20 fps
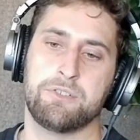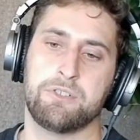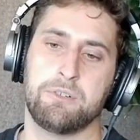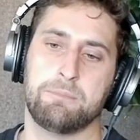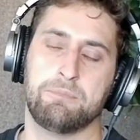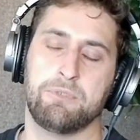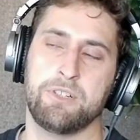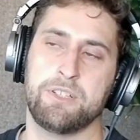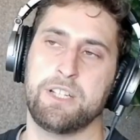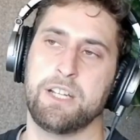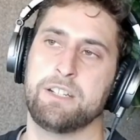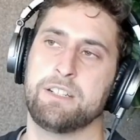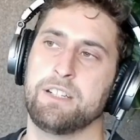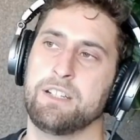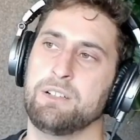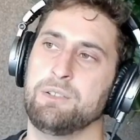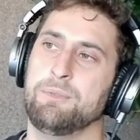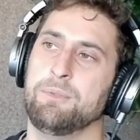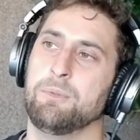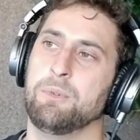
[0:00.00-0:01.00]
you're
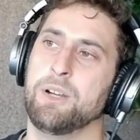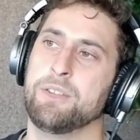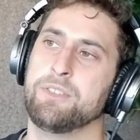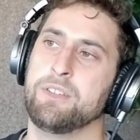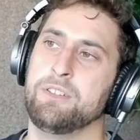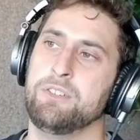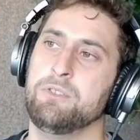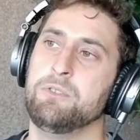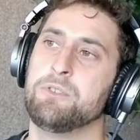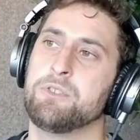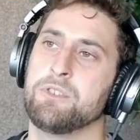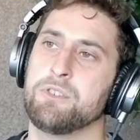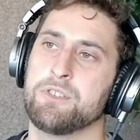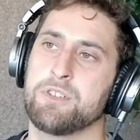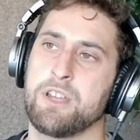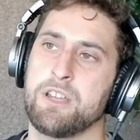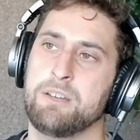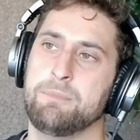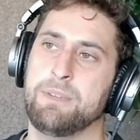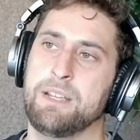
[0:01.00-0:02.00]
predicting what the user is
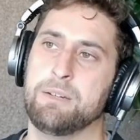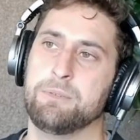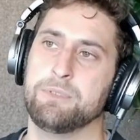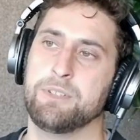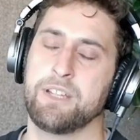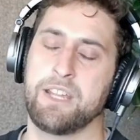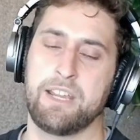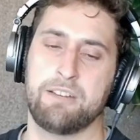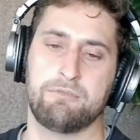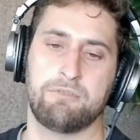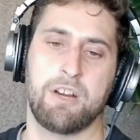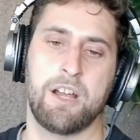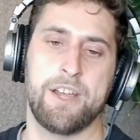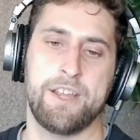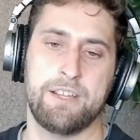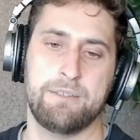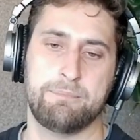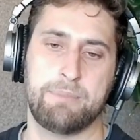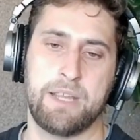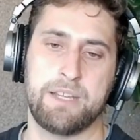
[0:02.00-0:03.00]
going to be able to get
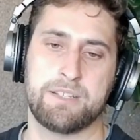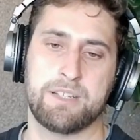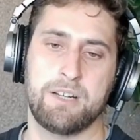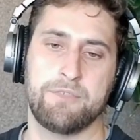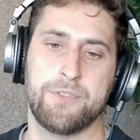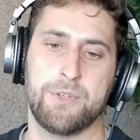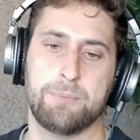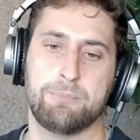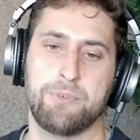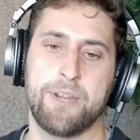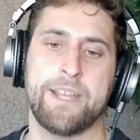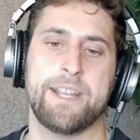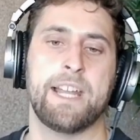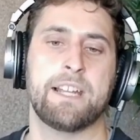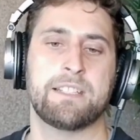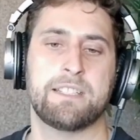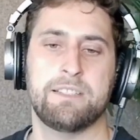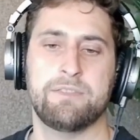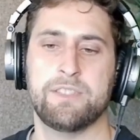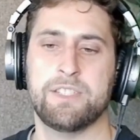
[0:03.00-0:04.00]
right based off their brain
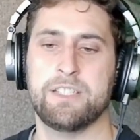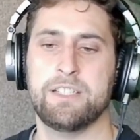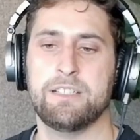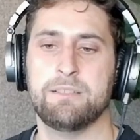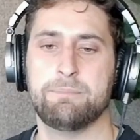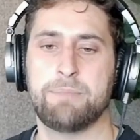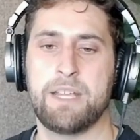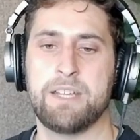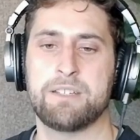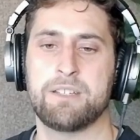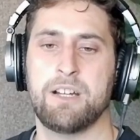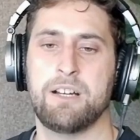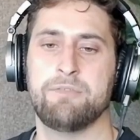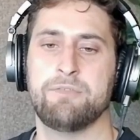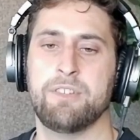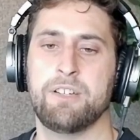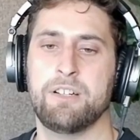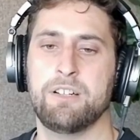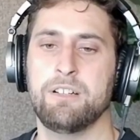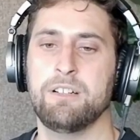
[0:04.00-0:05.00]
activity and based off
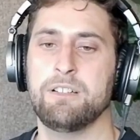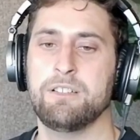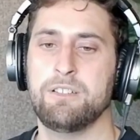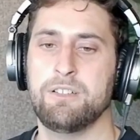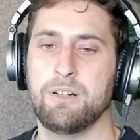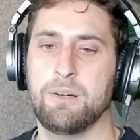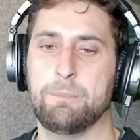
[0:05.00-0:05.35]
their,